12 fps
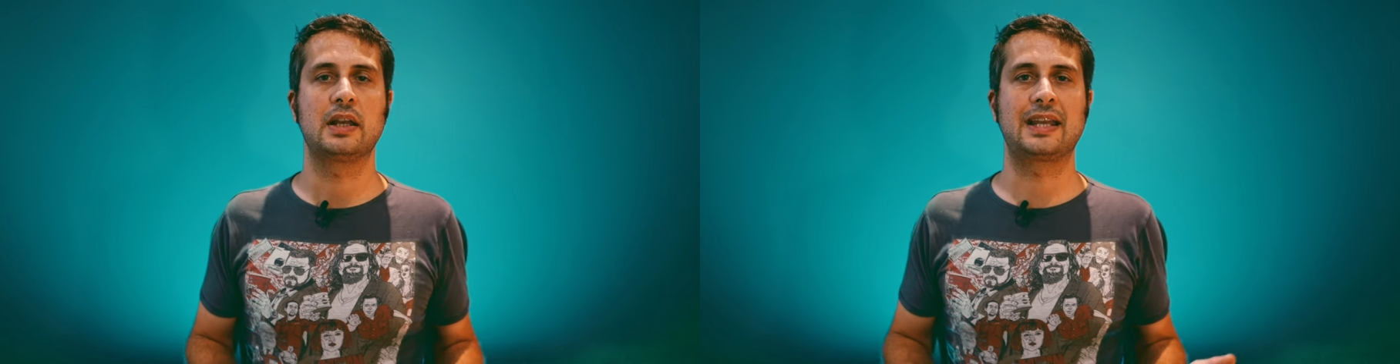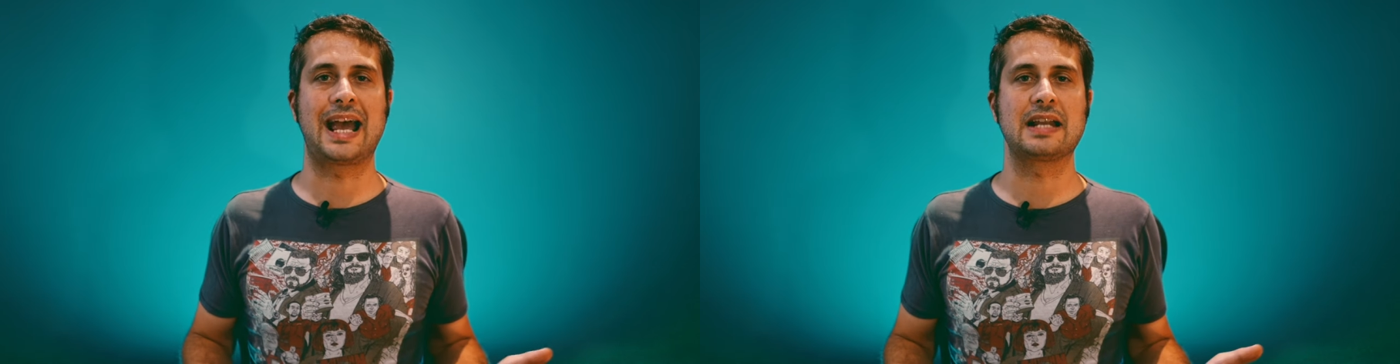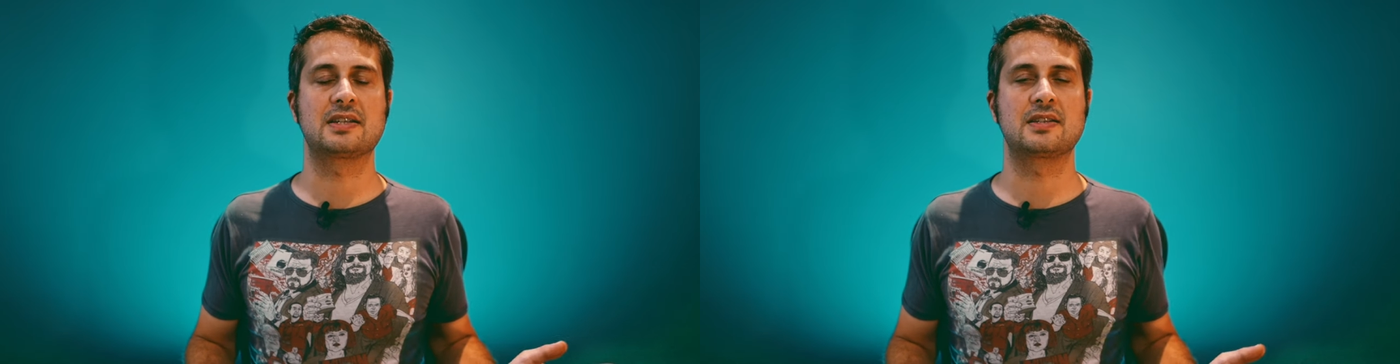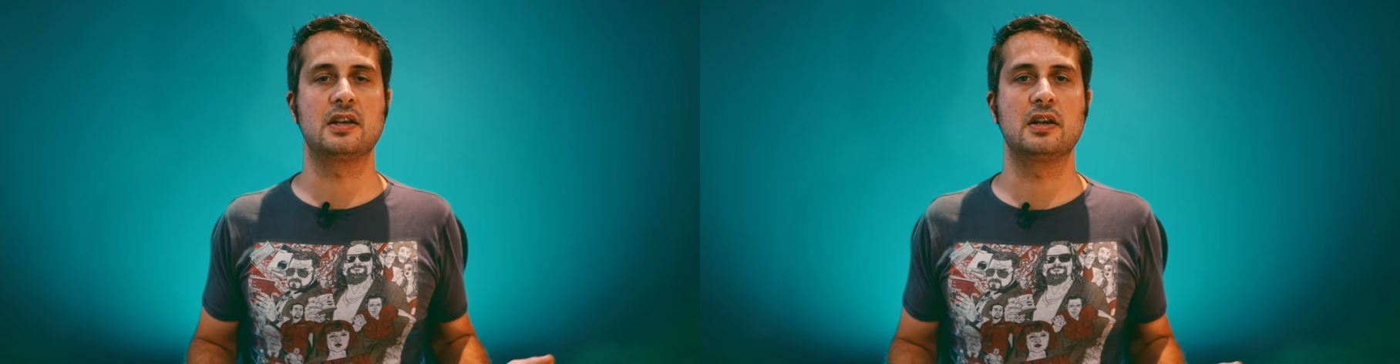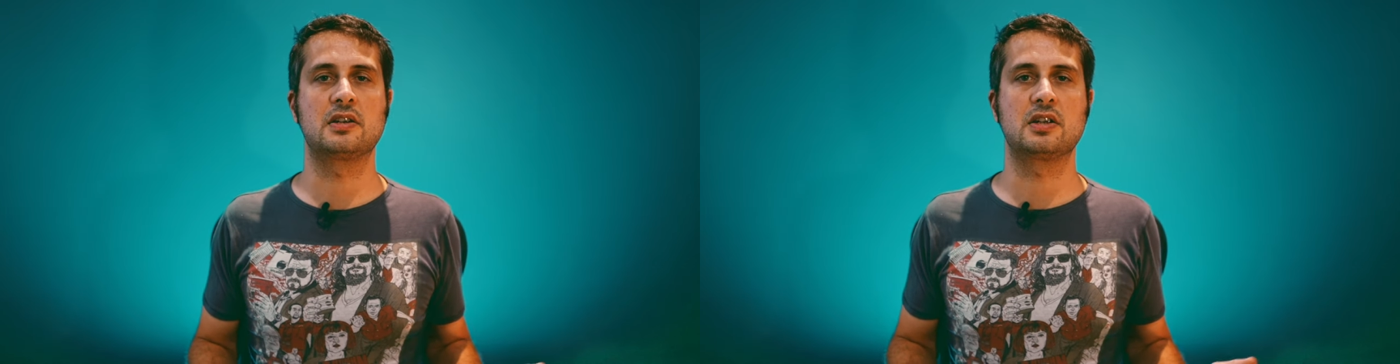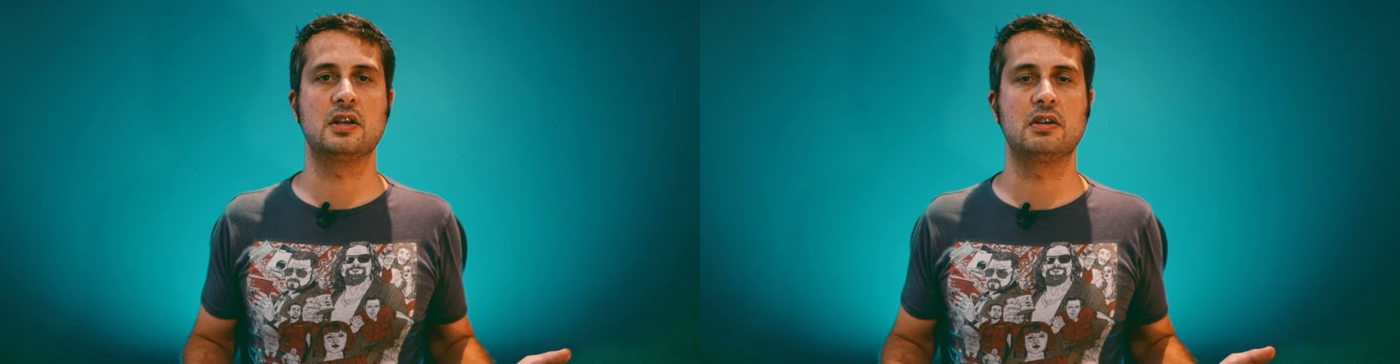cancer
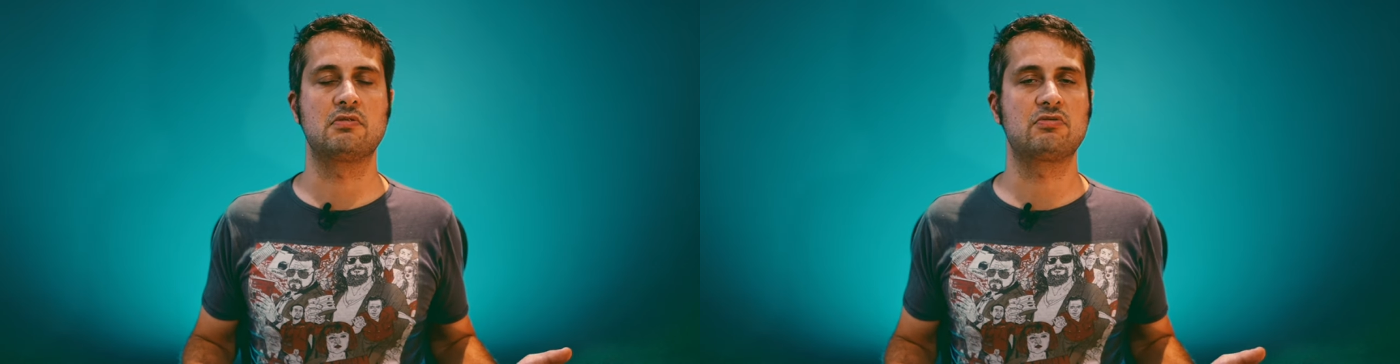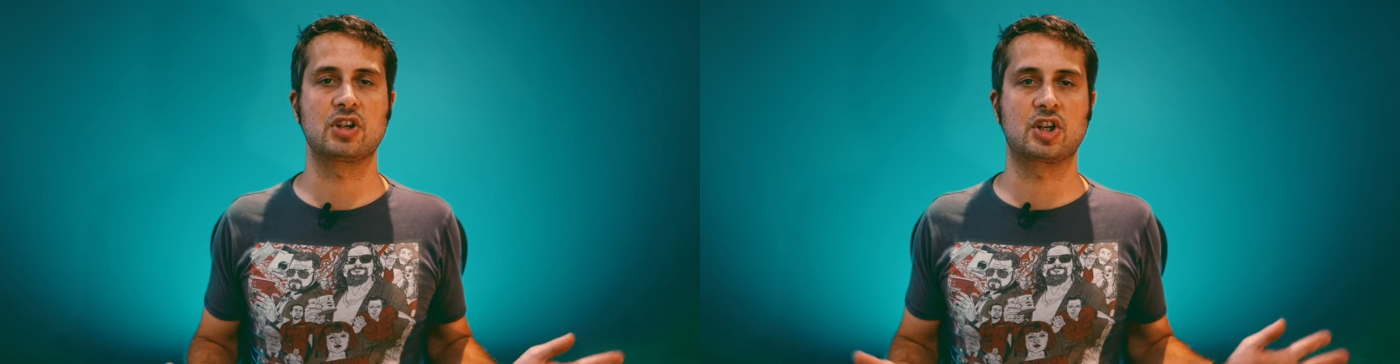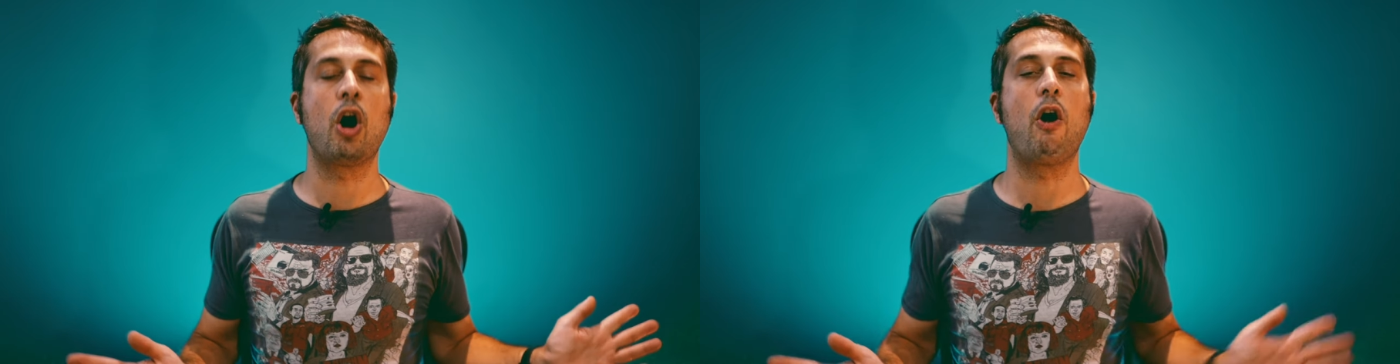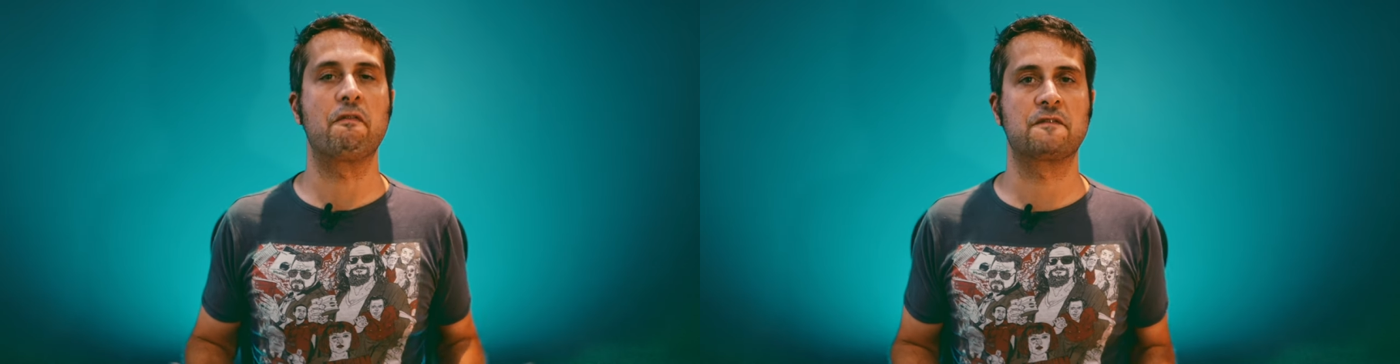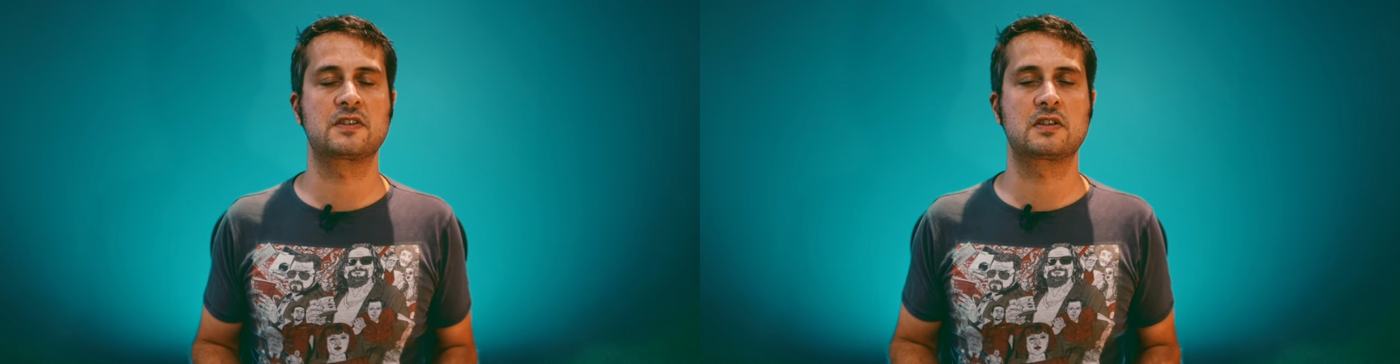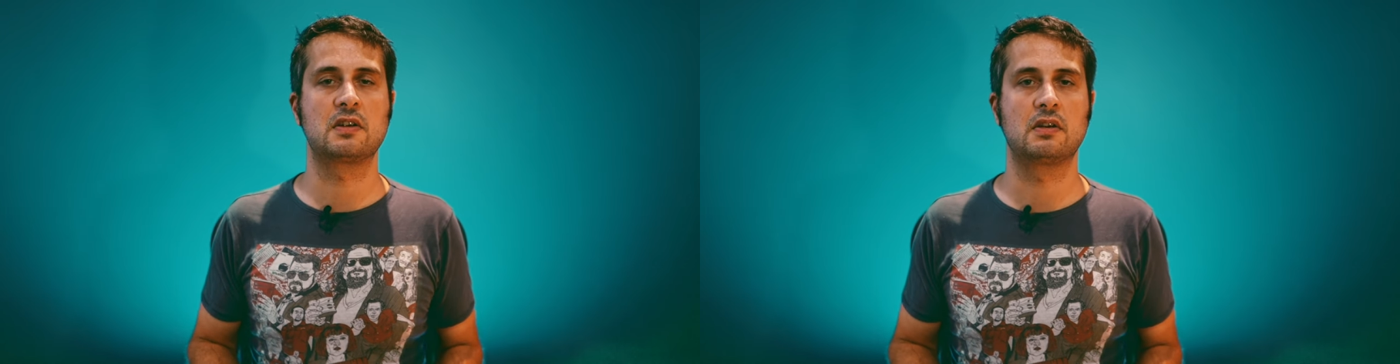to, to
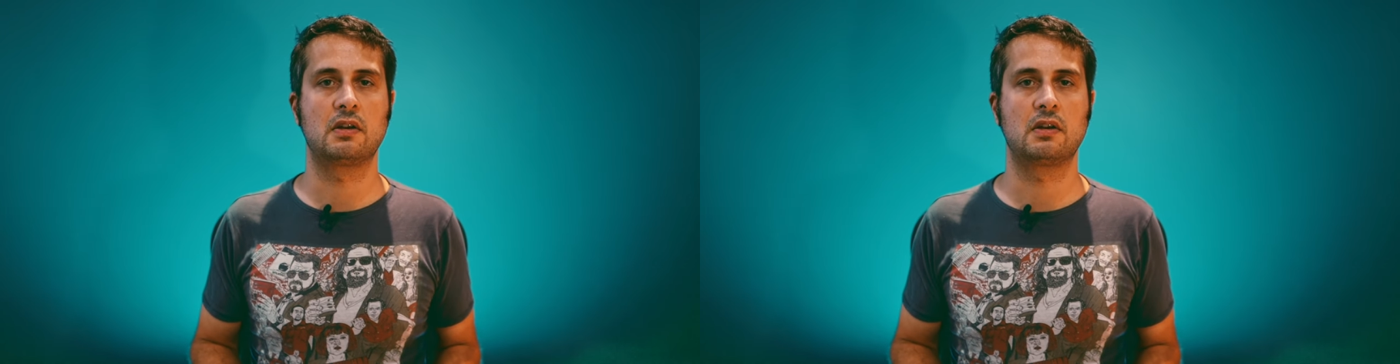coughs.